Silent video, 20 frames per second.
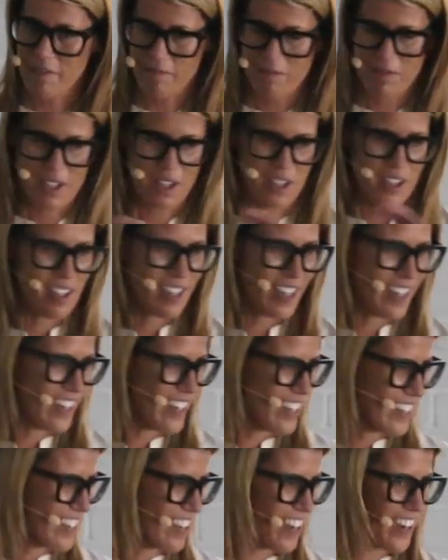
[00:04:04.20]
dumped our
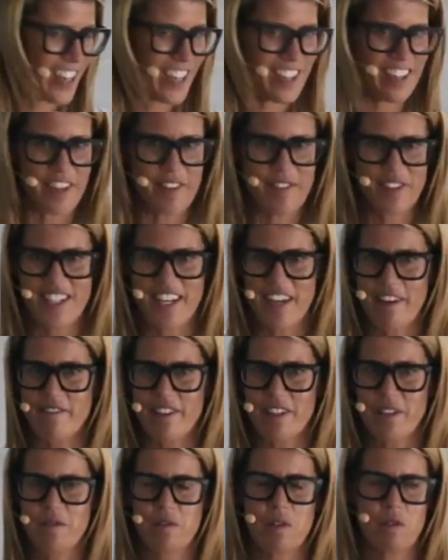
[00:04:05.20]
entire life
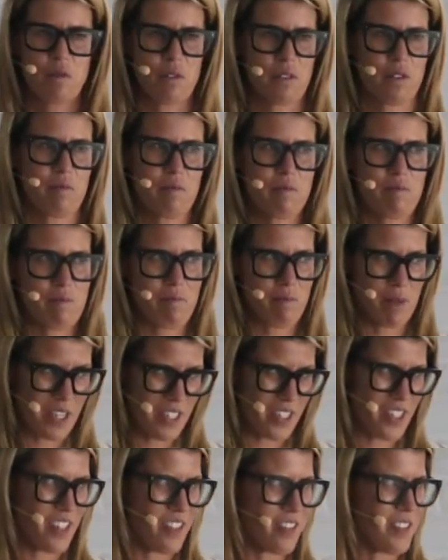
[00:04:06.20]
savings, which wasn't
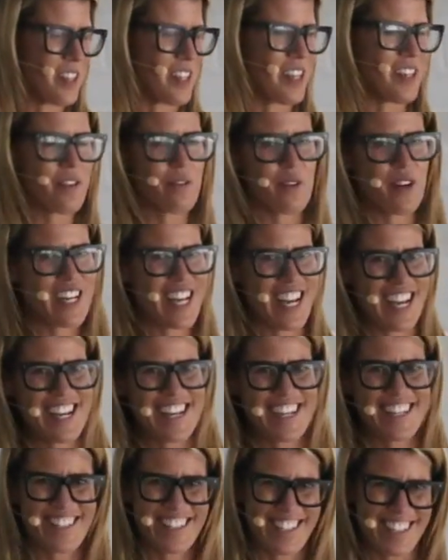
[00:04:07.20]
much, I was like
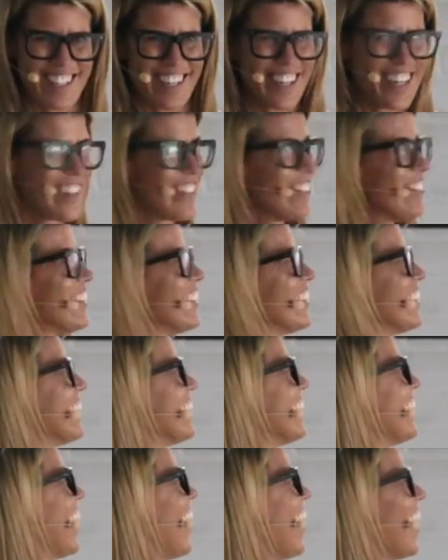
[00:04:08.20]
28 at the time,
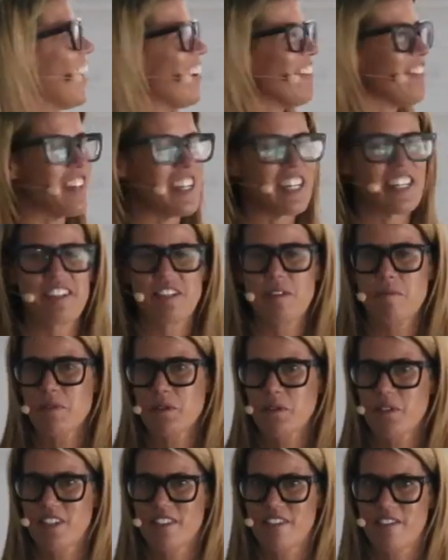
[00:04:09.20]
into
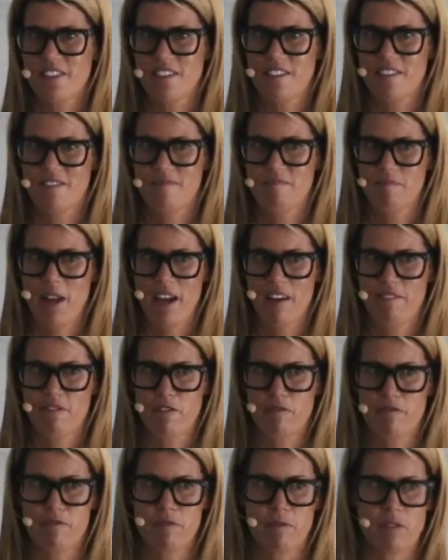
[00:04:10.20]
building this
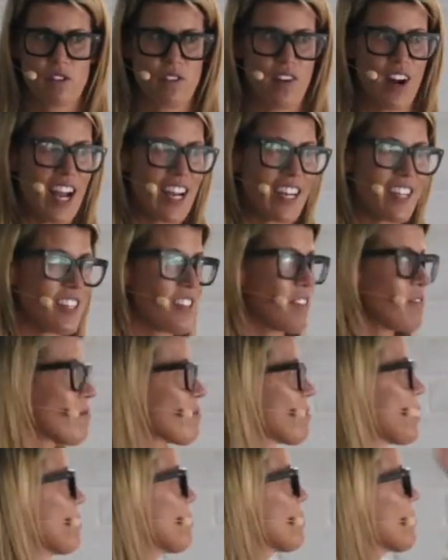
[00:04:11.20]
platform from scratch.
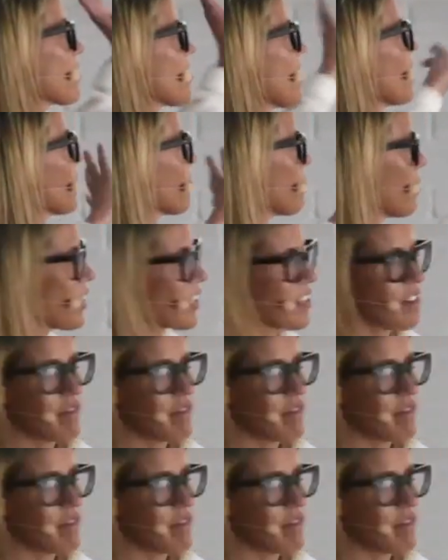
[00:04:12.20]
We started